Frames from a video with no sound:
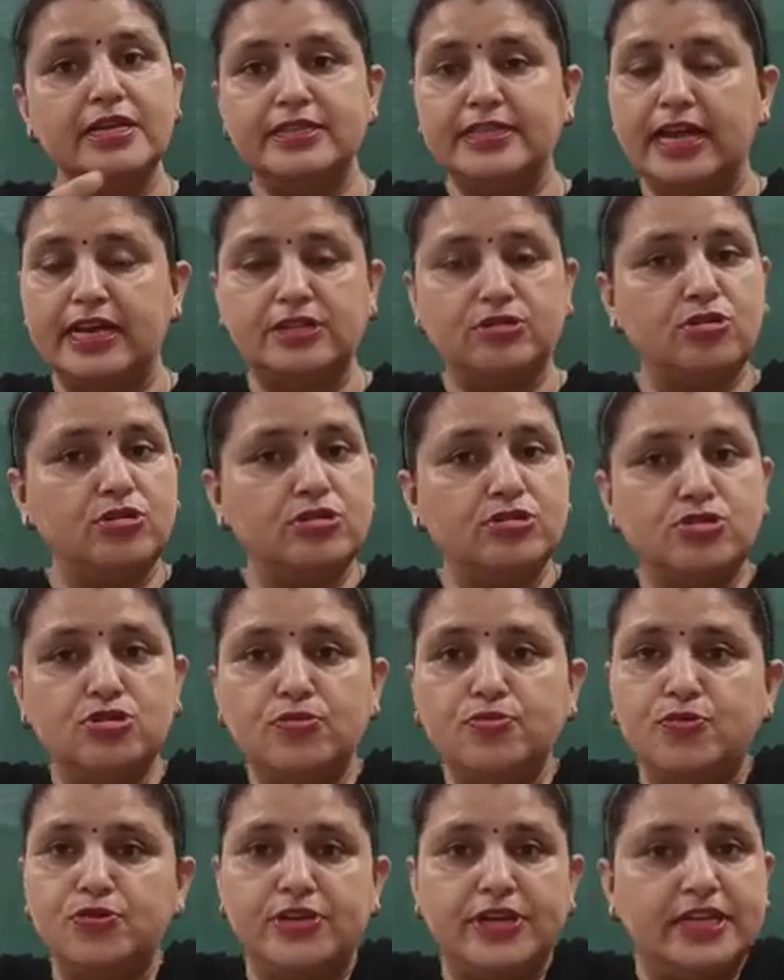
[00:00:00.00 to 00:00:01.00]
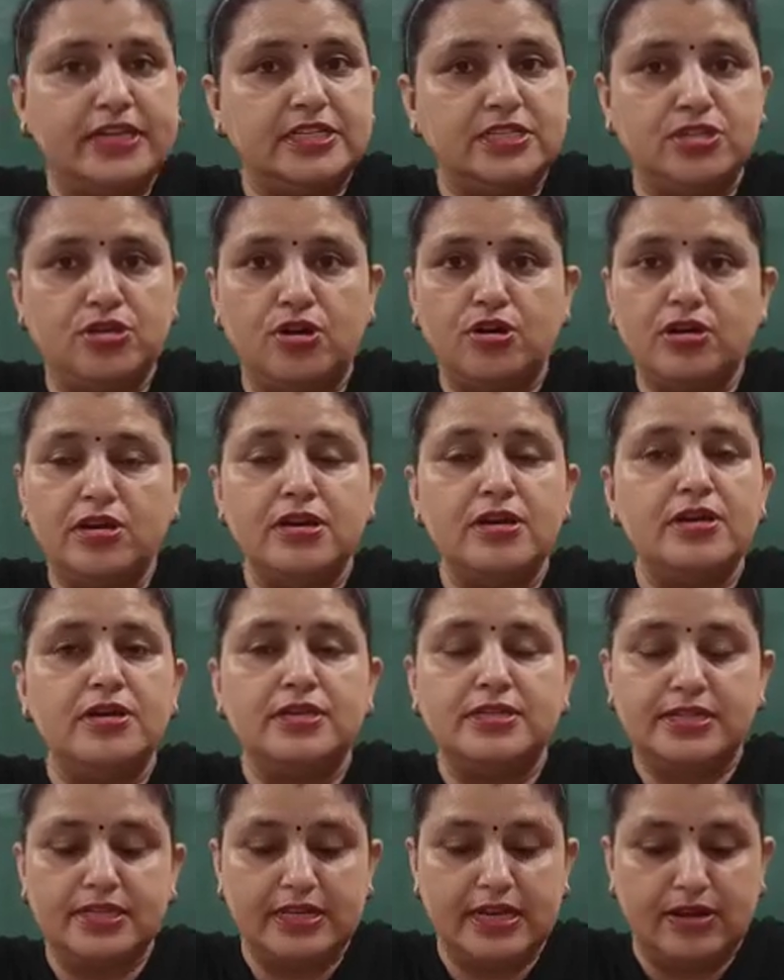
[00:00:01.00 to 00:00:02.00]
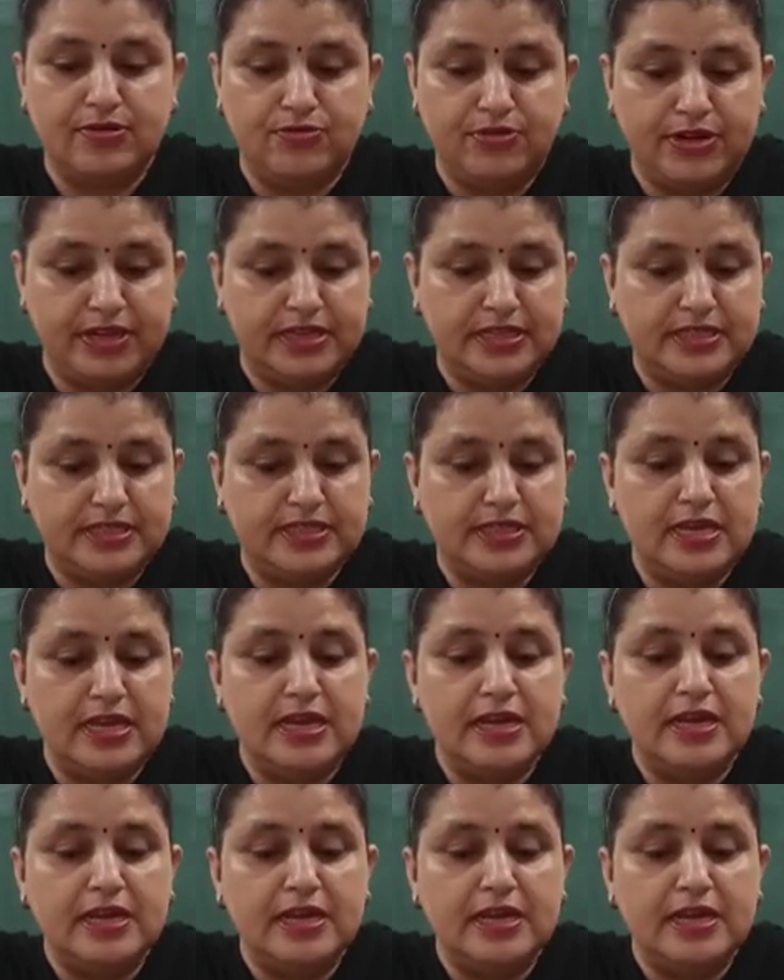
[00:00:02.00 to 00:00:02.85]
That also protects your surroundings.